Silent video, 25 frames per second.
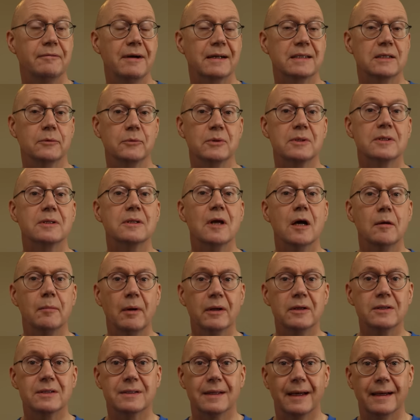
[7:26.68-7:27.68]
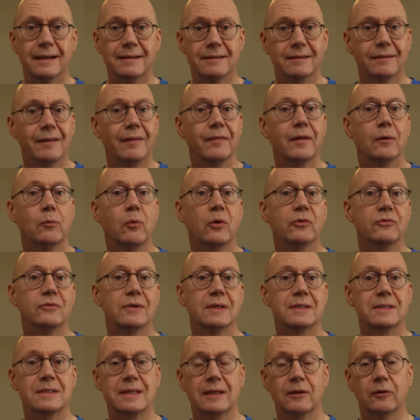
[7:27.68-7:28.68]
In fact, it was so much data that there
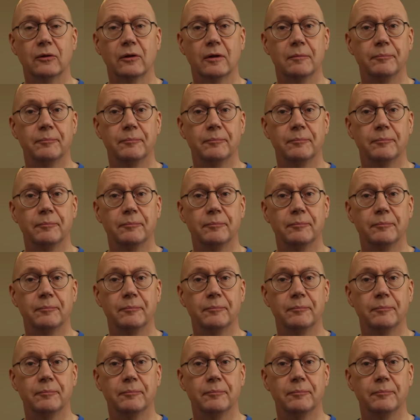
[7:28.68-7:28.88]
wasn't a single